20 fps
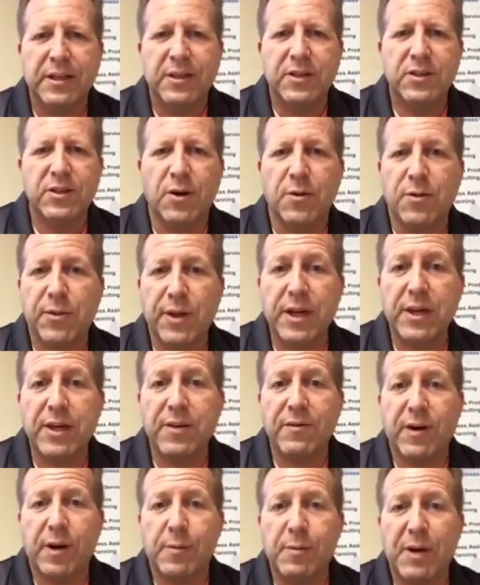So thank
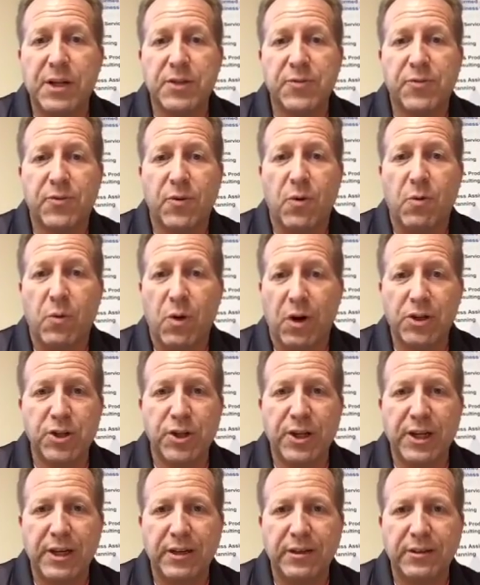you very much for
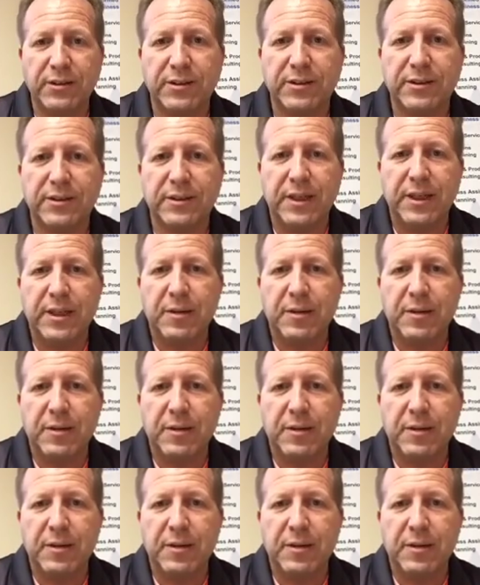watching us.